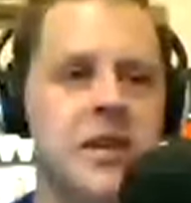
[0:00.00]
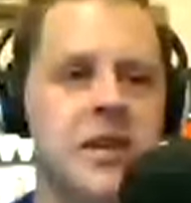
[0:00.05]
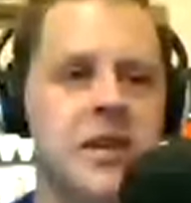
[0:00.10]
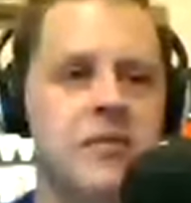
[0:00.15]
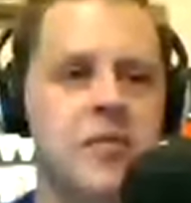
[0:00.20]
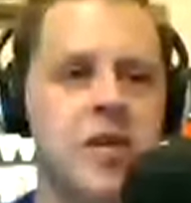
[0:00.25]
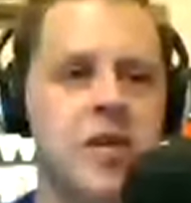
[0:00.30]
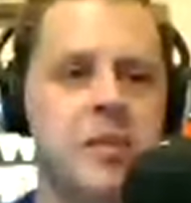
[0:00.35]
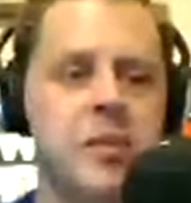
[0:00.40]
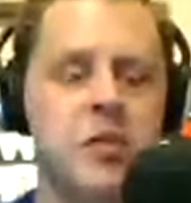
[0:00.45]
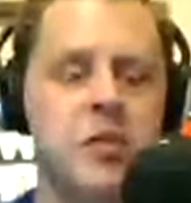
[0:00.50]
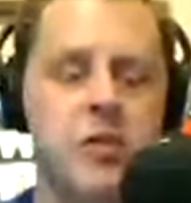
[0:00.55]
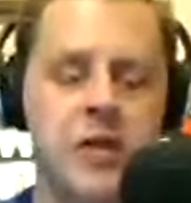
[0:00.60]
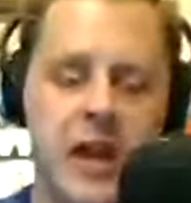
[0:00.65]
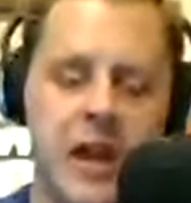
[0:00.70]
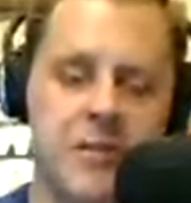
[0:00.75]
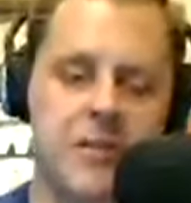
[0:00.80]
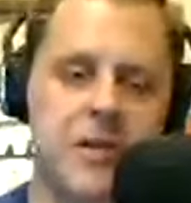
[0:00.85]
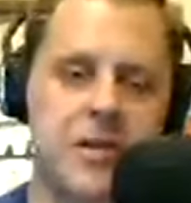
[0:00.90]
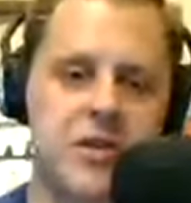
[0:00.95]
people who
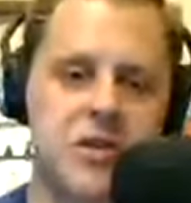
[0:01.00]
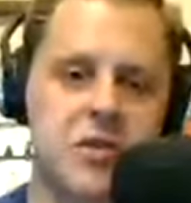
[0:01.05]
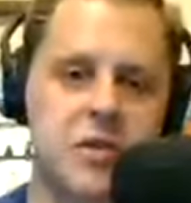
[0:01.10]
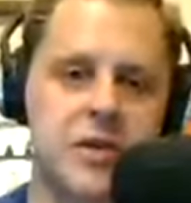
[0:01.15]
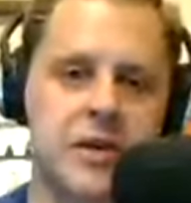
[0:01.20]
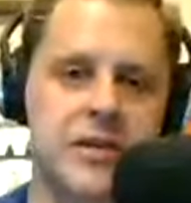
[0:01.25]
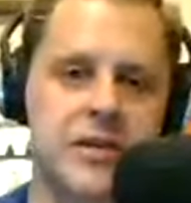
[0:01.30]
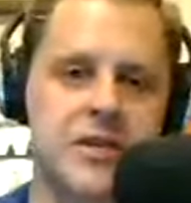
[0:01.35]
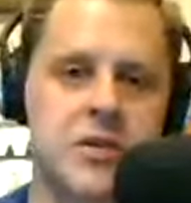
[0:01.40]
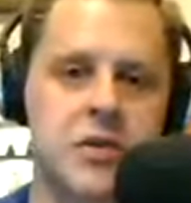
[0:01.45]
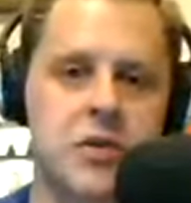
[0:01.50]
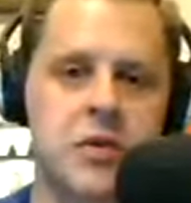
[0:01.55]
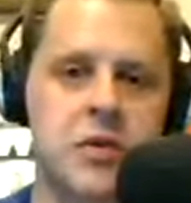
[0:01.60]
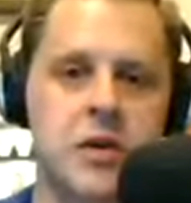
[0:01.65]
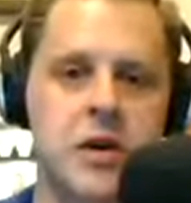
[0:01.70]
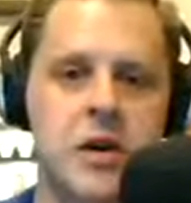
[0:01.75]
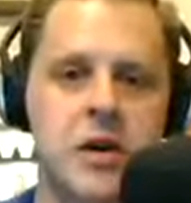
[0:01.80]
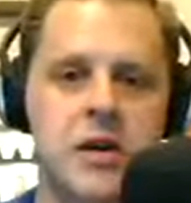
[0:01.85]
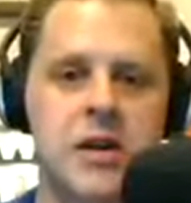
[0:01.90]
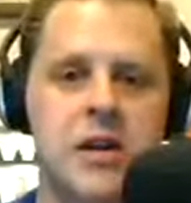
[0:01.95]
came into us who,
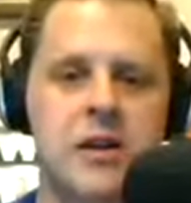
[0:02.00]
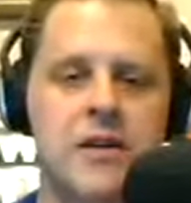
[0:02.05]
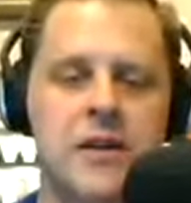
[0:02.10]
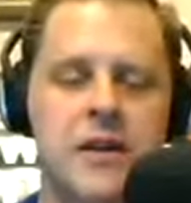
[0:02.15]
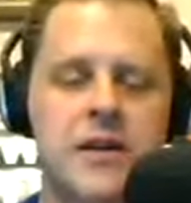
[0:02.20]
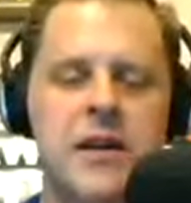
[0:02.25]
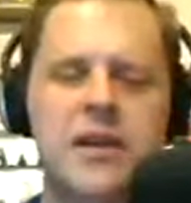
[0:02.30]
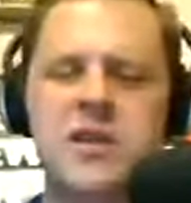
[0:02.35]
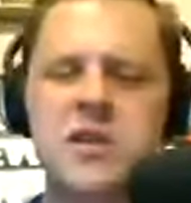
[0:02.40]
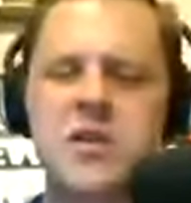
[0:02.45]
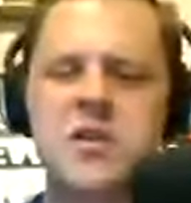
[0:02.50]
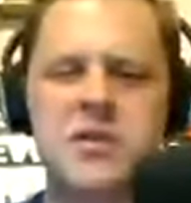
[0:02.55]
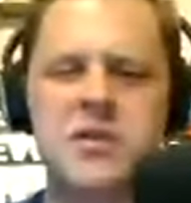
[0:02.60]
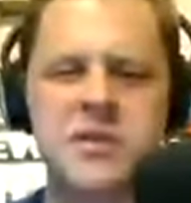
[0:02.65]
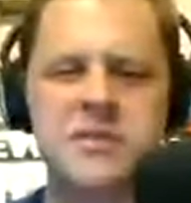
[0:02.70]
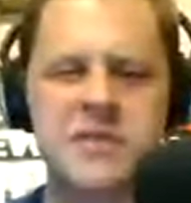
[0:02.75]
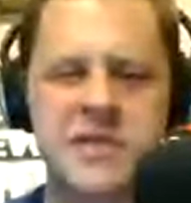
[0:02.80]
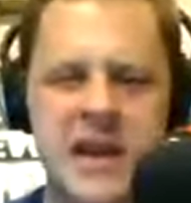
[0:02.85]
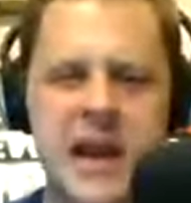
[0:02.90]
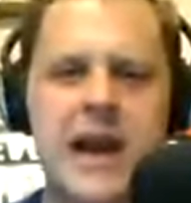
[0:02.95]
you know, they, they knew some
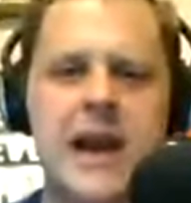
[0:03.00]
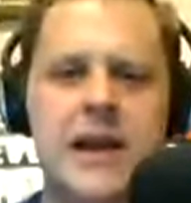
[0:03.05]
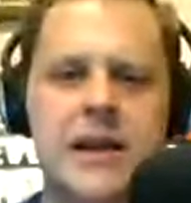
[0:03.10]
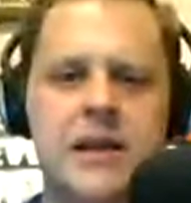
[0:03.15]
tech.